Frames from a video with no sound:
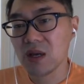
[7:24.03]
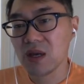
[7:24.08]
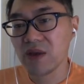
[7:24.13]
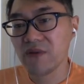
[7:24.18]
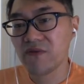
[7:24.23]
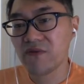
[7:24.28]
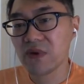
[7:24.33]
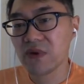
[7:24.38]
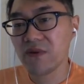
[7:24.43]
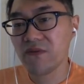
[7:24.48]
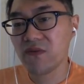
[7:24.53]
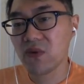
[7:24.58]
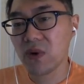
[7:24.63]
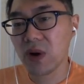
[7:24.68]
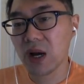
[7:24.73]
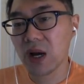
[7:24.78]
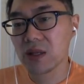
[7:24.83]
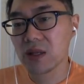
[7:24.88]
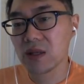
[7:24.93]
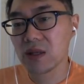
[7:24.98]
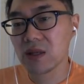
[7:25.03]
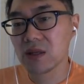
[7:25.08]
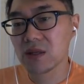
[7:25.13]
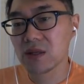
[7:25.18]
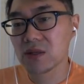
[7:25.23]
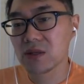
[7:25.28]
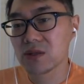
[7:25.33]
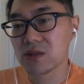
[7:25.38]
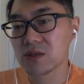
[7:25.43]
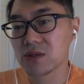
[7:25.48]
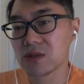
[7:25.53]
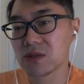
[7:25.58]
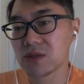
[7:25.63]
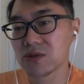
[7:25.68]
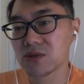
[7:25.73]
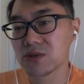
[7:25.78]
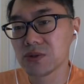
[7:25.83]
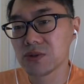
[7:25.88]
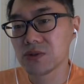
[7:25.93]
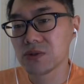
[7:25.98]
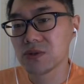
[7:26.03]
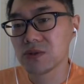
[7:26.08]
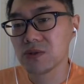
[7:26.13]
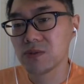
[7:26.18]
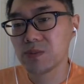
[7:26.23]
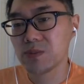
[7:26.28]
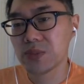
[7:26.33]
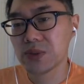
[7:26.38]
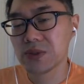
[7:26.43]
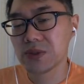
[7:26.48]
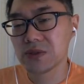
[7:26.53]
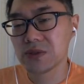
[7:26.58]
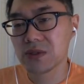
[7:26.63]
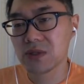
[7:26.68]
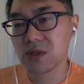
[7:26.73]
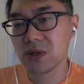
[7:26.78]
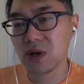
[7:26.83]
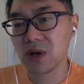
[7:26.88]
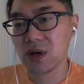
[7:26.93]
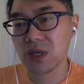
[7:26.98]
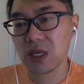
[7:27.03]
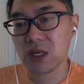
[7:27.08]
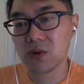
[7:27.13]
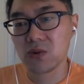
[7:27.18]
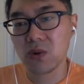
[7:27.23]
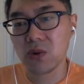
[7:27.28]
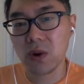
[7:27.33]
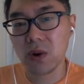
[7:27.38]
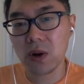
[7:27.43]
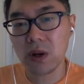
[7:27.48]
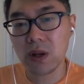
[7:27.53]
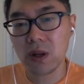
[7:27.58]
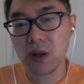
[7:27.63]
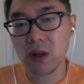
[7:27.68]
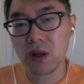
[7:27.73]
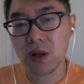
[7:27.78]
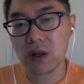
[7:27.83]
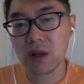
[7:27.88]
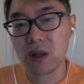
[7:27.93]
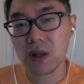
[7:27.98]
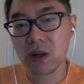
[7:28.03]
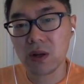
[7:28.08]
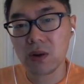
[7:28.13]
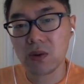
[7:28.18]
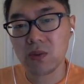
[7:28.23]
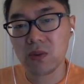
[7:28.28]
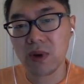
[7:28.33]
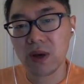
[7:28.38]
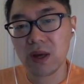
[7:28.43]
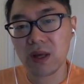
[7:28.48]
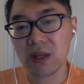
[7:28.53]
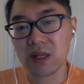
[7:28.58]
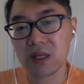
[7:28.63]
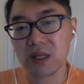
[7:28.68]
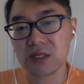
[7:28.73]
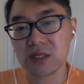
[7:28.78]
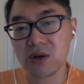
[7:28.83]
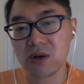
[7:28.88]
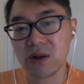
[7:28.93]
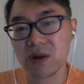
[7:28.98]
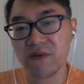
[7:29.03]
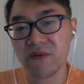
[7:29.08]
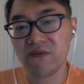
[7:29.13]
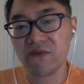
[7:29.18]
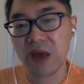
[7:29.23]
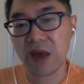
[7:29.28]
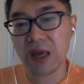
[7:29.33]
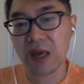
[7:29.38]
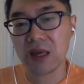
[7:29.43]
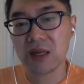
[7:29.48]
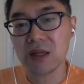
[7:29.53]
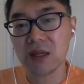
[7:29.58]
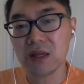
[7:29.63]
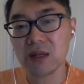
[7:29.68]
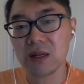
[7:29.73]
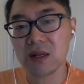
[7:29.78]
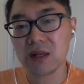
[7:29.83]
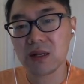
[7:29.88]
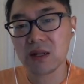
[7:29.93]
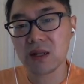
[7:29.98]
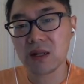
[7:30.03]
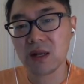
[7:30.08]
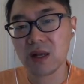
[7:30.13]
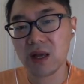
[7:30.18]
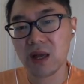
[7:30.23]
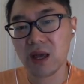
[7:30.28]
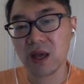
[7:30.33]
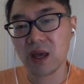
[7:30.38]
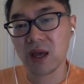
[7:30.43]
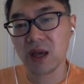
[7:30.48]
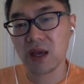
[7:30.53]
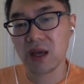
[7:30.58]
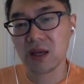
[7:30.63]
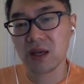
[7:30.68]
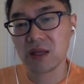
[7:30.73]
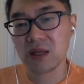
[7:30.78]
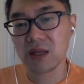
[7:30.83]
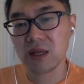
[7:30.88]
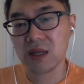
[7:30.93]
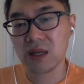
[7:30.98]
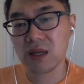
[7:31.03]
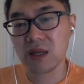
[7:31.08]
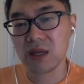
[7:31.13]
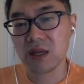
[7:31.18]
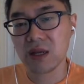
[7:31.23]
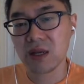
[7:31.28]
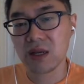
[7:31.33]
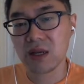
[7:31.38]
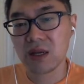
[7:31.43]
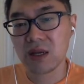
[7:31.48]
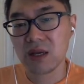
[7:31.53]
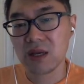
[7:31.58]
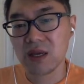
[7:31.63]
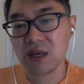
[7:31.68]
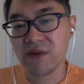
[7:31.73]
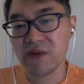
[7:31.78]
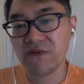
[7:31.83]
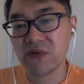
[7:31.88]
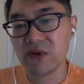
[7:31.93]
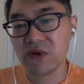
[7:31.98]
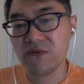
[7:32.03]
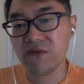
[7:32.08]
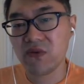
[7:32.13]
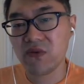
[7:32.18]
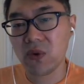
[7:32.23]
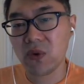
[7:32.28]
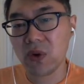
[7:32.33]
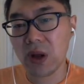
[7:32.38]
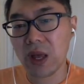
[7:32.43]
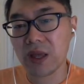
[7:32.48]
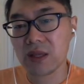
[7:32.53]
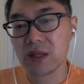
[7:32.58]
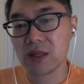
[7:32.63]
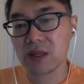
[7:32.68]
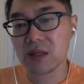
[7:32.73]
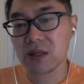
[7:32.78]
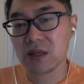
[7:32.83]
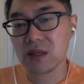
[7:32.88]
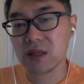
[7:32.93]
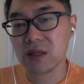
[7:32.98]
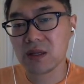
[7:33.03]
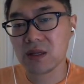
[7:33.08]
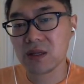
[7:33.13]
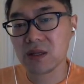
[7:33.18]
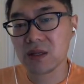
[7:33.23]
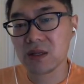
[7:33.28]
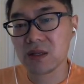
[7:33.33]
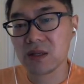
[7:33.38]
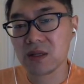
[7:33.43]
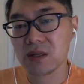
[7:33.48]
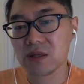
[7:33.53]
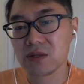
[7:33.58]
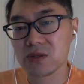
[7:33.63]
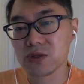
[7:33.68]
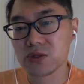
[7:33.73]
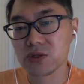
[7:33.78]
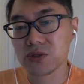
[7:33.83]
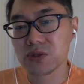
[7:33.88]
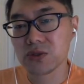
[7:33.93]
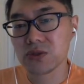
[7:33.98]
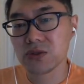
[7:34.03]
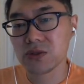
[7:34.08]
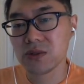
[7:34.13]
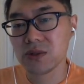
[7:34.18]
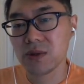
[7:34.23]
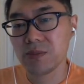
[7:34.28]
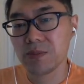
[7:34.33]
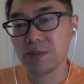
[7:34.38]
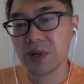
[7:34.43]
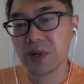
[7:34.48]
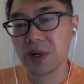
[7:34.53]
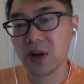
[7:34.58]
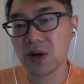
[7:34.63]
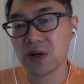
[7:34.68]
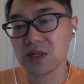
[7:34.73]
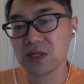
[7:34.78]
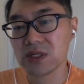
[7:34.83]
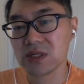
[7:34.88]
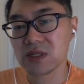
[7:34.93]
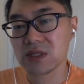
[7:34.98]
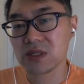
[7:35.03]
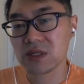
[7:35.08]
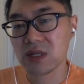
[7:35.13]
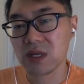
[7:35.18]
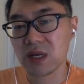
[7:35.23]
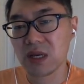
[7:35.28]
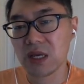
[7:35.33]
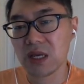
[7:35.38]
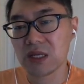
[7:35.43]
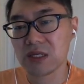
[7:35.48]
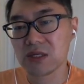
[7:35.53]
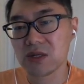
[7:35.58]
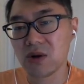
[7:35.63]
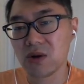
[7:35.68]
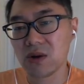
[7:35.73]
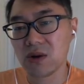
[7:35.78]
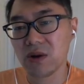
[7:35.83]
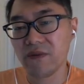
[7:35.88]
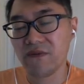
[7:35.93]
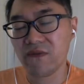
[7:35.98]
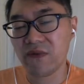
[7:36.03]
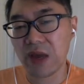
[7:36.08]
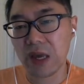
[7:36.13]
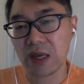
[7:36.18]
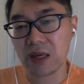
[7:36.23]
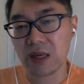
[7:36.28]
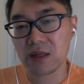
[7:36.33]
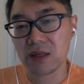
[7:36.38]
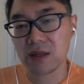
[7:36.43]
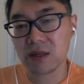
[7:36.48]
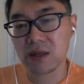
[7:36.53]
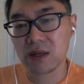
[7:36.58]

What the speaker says: If you forgot to put the equal, well, it's gonna fail. And if you forget to do plus, it's gonna fail.